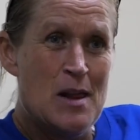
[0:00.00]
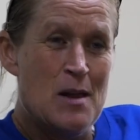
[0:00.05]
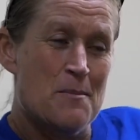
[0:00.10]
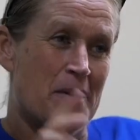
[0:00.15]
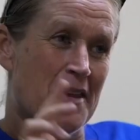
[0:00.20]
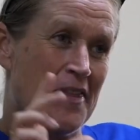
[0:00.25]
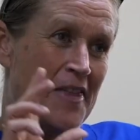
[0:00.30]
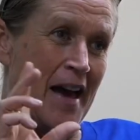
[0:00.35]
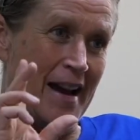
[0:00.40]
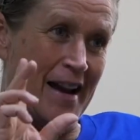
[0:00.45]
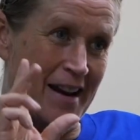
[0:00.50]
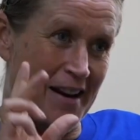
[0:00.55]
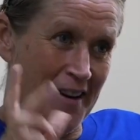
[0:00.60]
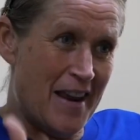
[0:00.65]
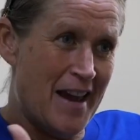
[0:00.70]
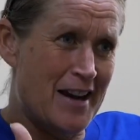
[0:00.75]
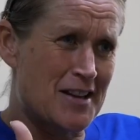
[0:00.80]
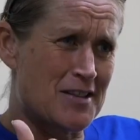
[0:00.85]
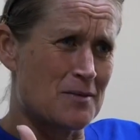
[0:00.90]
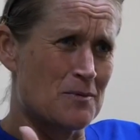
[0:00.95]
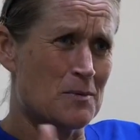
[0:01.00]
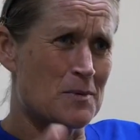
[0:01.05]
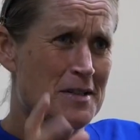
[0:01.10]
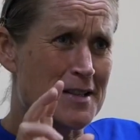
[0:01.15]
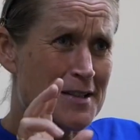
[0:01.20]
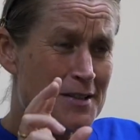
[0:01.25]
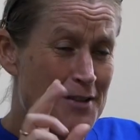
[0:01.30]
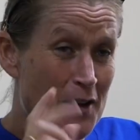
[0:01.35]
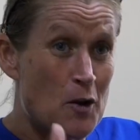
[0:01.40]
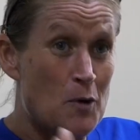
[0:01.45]
But that connection was
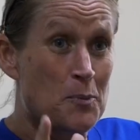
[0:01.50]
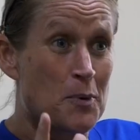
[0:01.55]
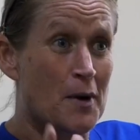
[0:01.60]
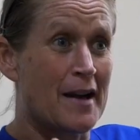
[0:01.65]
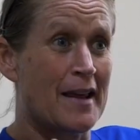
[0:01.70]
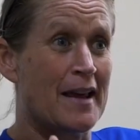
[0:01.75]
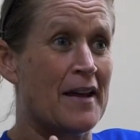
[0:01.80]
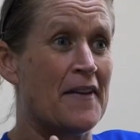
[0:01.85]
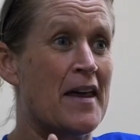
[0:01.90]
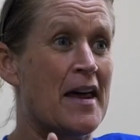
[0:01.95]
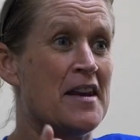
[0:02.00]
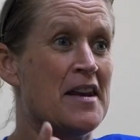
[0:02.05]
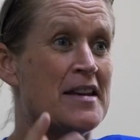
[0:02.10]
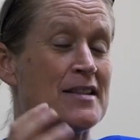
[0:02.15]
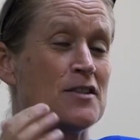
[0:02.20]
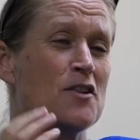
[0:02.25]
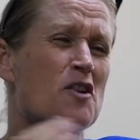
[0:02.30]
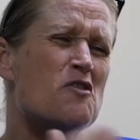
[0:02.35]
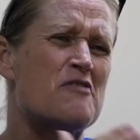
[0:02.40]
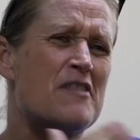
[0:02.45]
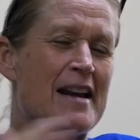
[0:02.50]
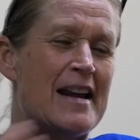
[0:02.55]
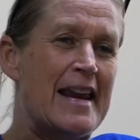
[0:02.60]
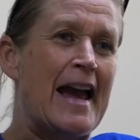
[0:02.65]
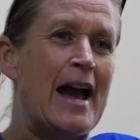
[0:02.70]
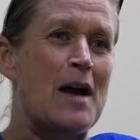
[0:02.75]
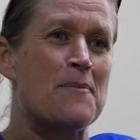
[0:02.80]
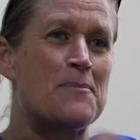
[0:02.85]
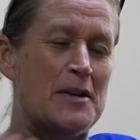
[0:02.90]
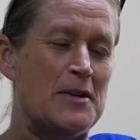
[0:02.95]
so brilliant, and it's not really
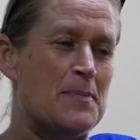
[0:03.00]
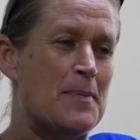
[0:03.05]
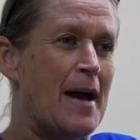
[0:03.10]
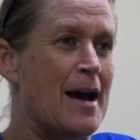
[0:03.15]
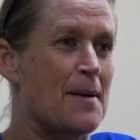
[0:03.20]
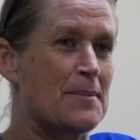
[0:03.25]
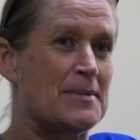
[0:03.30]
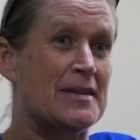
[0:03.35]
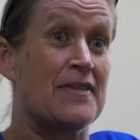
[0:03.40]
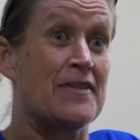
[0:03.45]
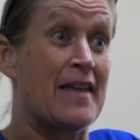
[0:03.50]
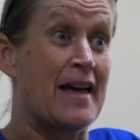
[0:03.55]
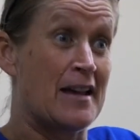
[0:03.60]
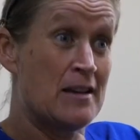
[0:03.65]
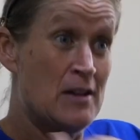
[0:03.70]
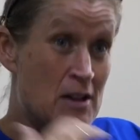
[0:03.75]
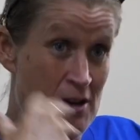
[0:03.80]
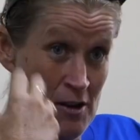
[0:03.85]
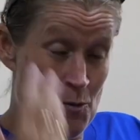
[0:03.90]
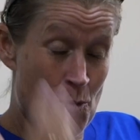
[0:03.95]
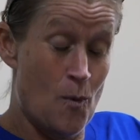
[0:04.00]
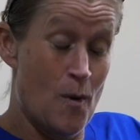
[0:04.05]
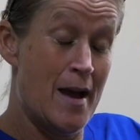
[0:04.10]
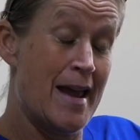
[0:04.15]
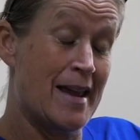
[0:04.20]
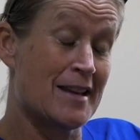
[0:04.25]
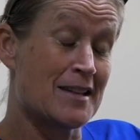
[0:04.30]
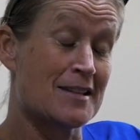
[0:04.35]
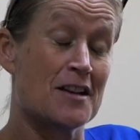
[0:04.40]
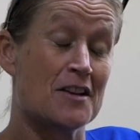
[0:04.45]
happened perhaps in that way,
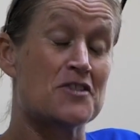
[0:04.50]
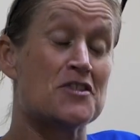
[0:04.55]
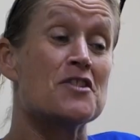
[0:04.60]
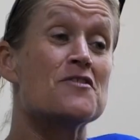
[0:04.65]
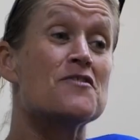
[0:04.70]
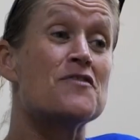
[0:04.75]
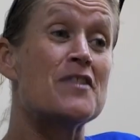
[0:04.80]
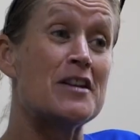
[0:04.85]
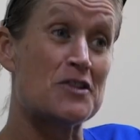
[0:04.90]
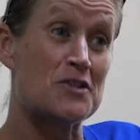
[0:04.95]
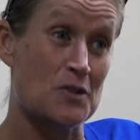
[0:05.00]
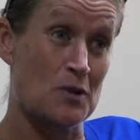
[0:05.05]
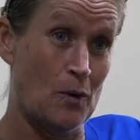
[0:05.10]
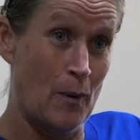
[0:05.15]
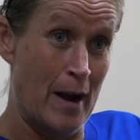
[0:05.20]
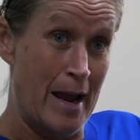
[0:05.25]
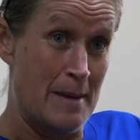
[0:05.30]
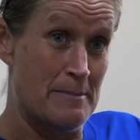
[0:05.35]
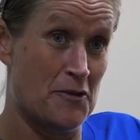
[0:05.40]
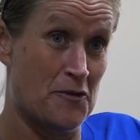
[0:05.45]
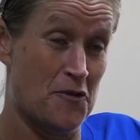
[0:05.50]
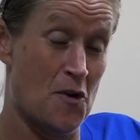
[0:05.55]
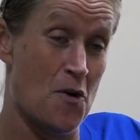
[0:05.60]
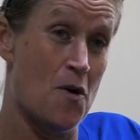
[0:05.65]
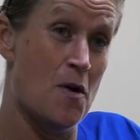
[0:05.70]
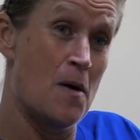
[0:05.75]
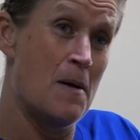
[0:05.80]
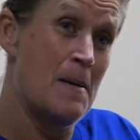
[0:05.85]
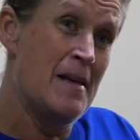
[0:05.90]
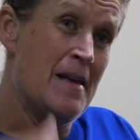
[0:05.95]
in such a visual way
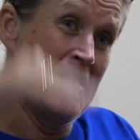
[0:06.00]
before.